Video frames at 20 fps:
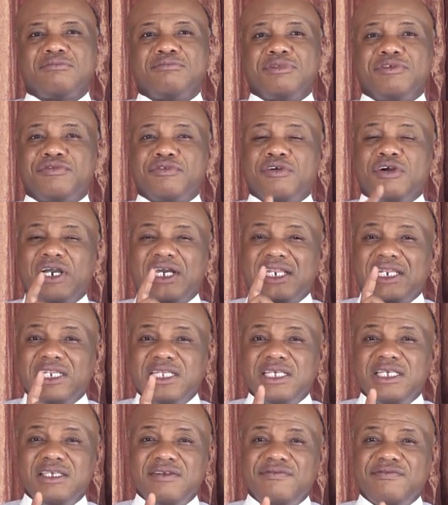Before I
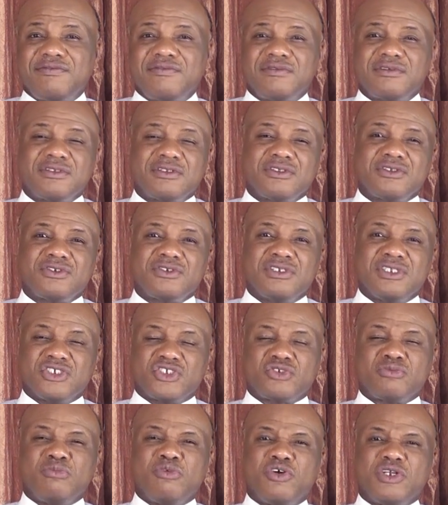leave
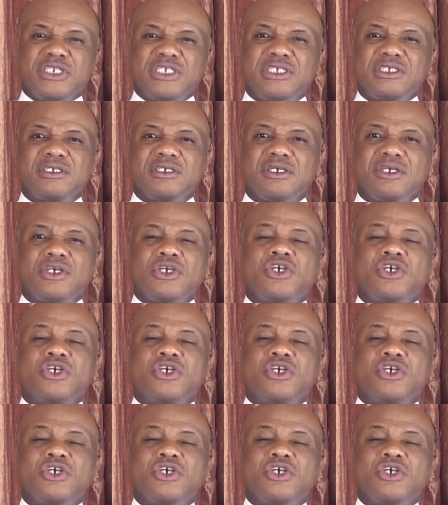this morning,